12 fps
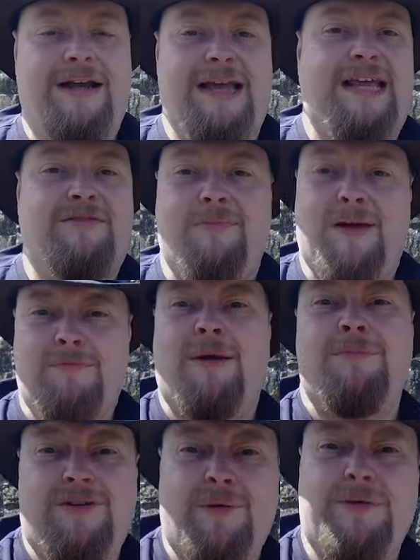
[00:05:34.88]
is my
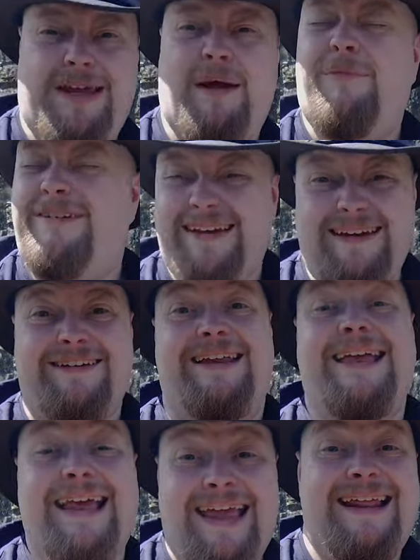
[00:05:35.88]
mum's old camera.
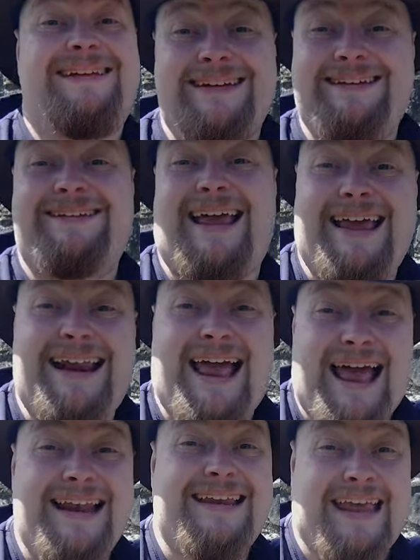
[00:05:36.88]
Essentially, it's a
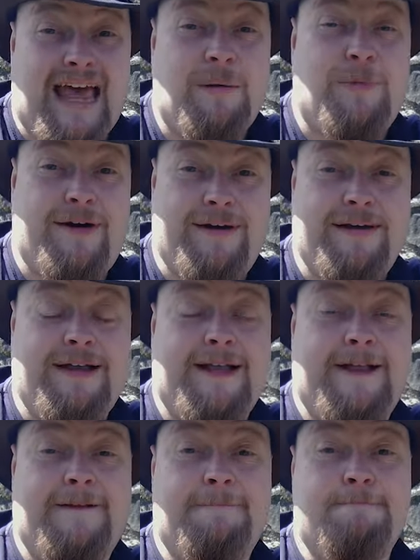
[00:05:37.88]
secondhand camera.
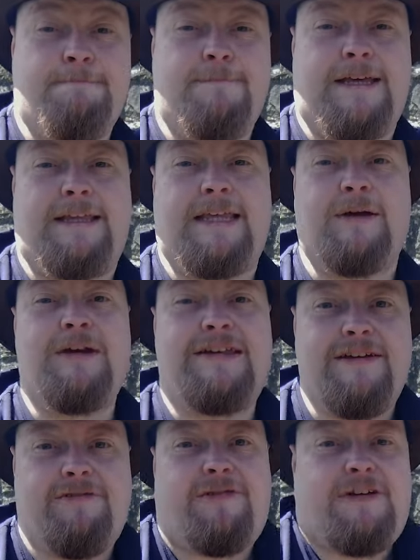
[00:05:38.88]
And the only
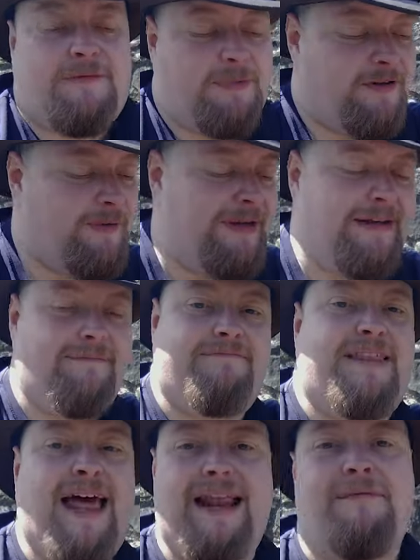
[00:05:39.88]
difference
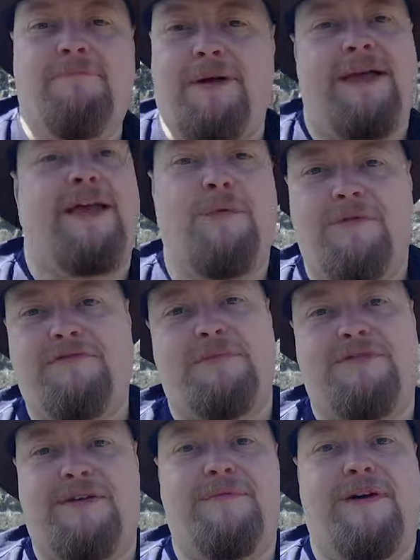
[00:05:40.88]
between that and buying one
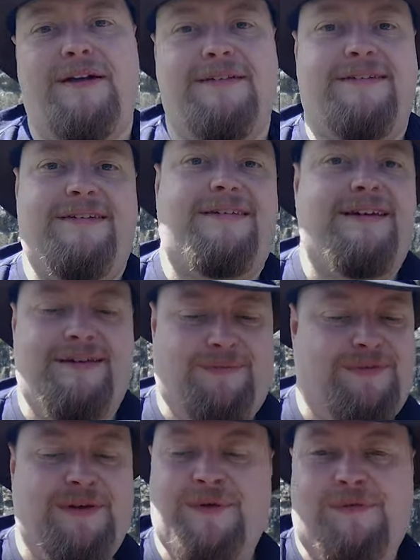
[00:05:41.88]
from somewhere else is that
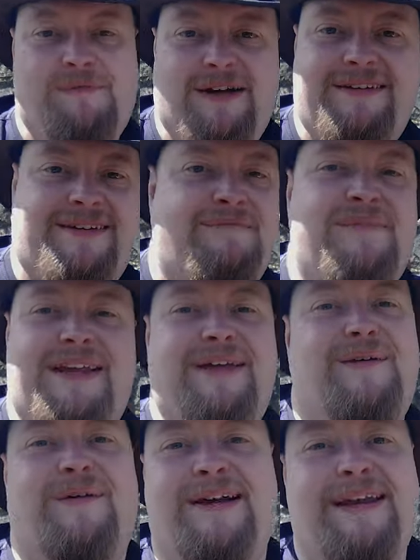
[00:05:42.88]
it was owned by somebody
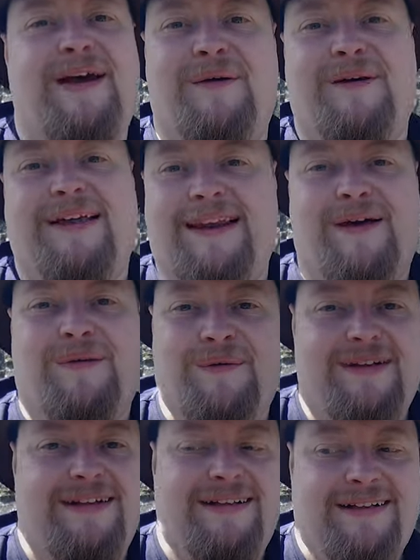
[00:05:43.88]
who I know, and I
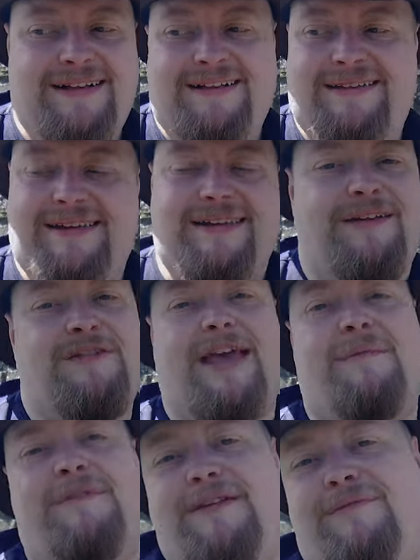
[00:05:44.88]
know that they've
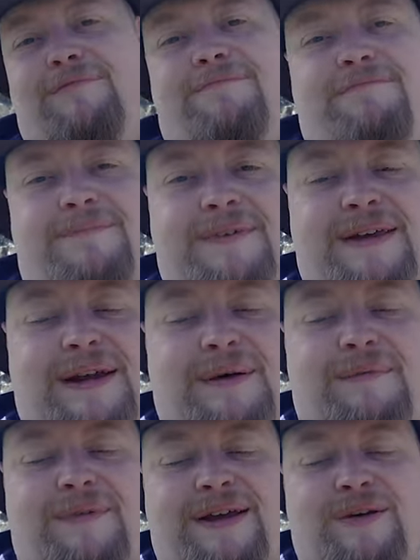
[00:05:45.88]
kept it, you
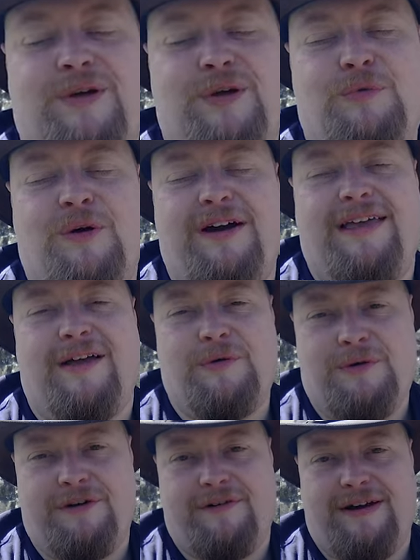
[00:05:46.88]
know, in good working
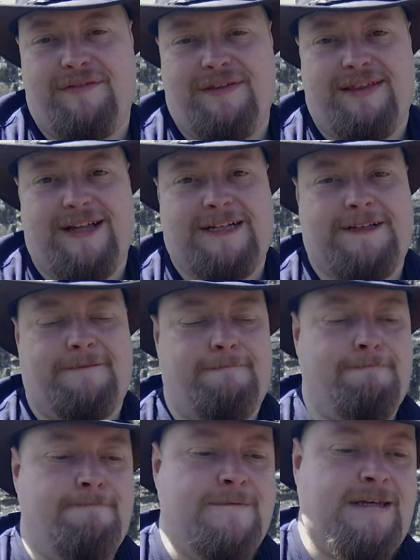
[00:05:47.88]
order and everything.
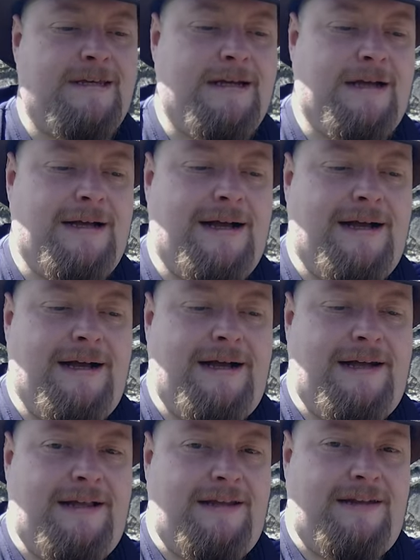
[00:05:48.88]
So what do I think
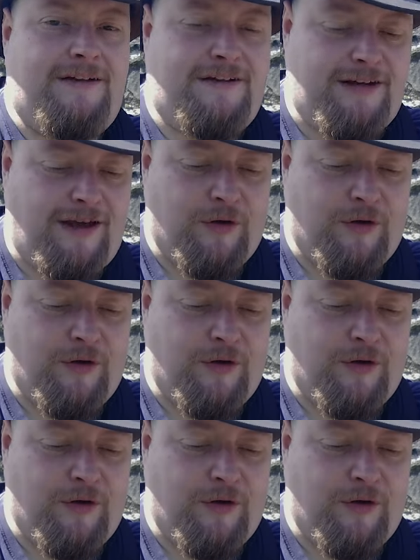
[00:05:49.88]
about the lens